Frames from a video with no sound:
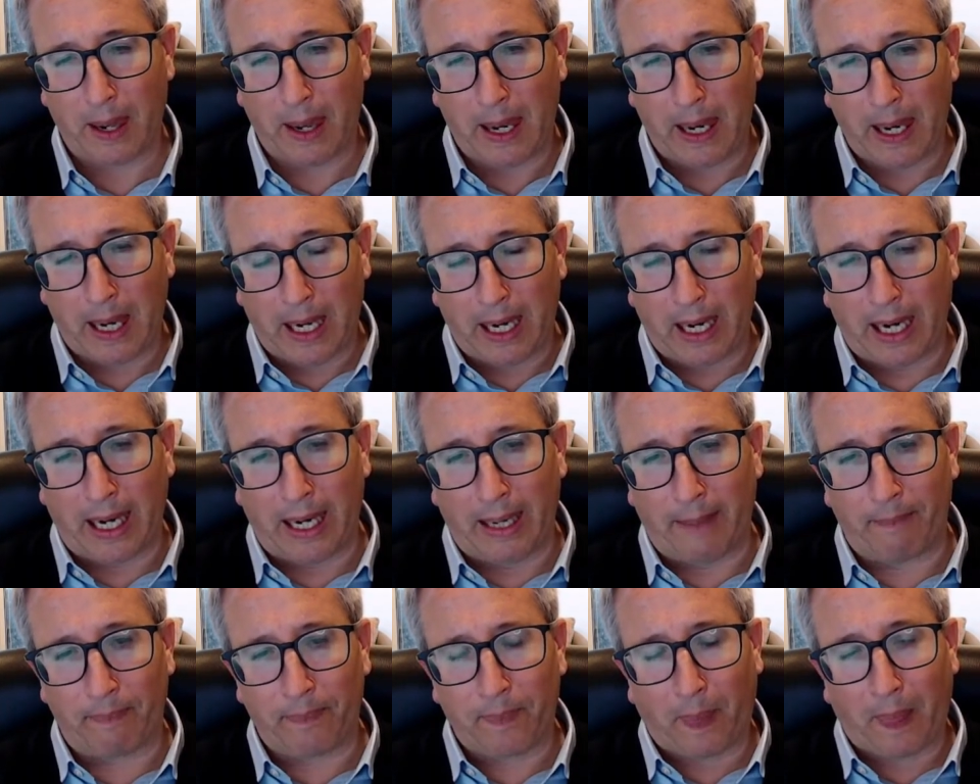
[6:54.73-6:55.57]

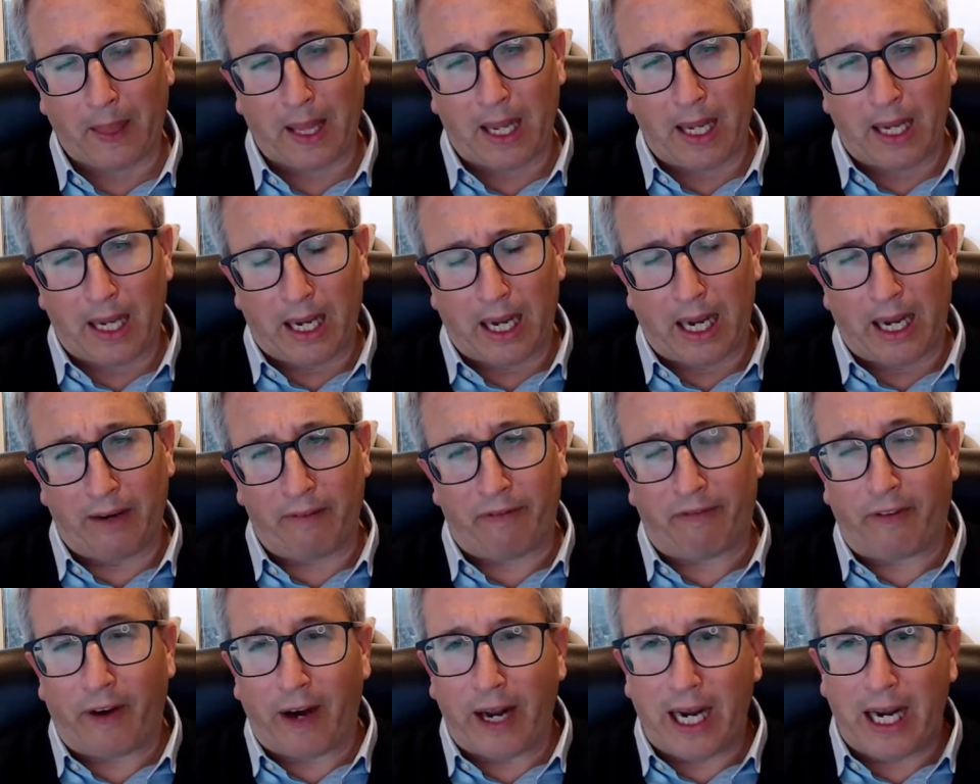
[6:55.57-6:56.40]
And
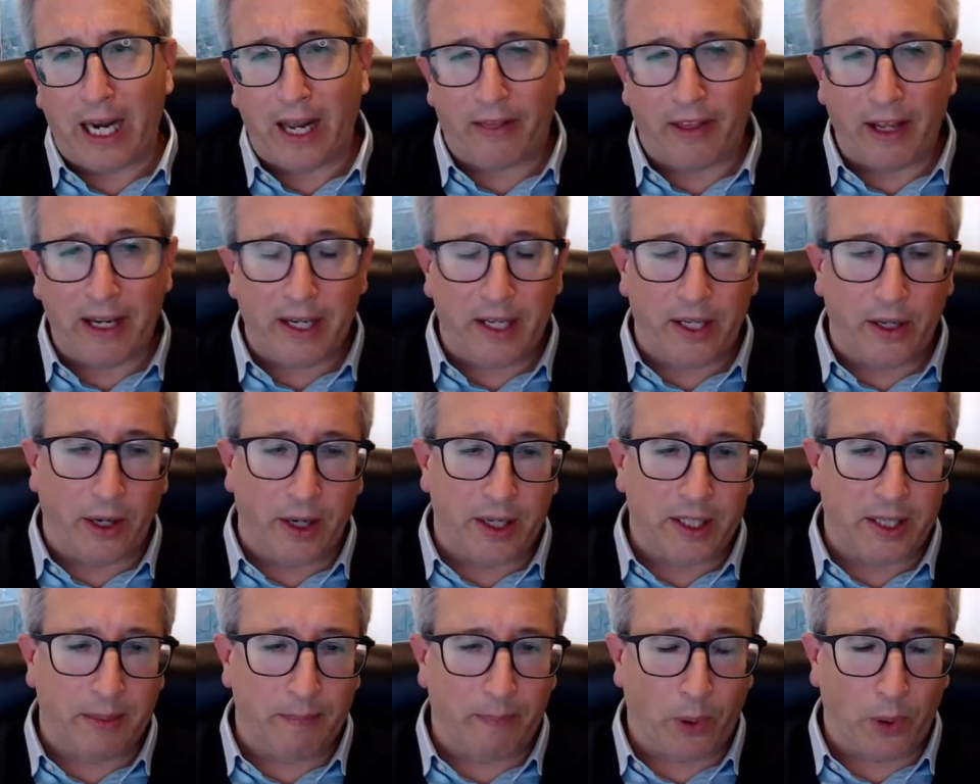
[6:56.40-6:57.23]
finally, I think it's
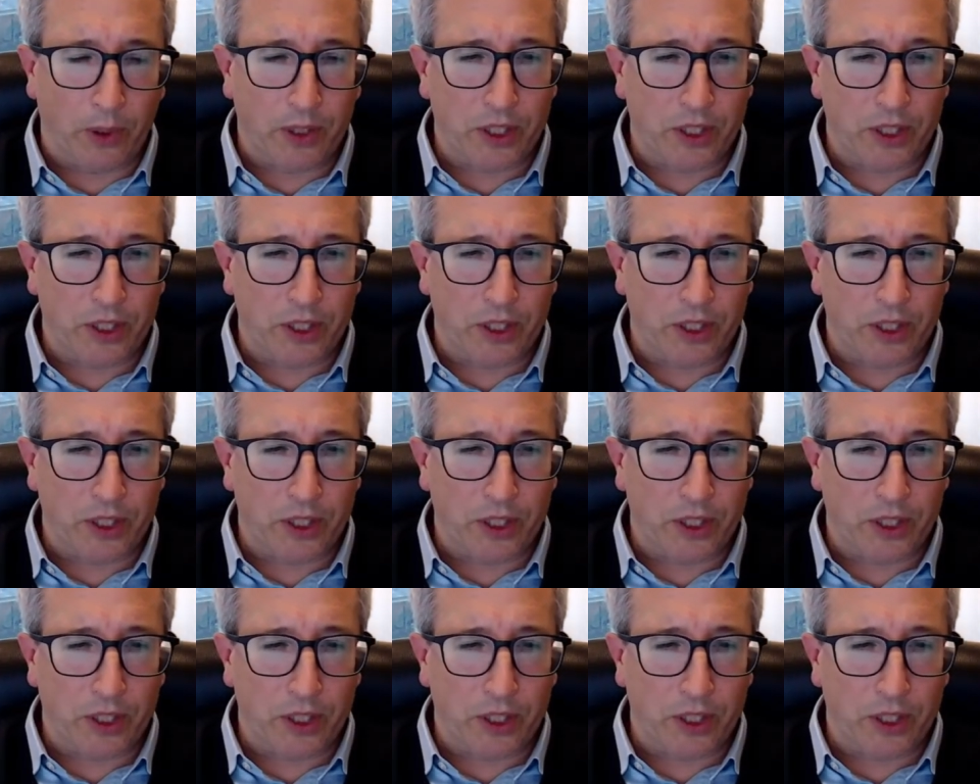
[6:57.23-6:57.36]
important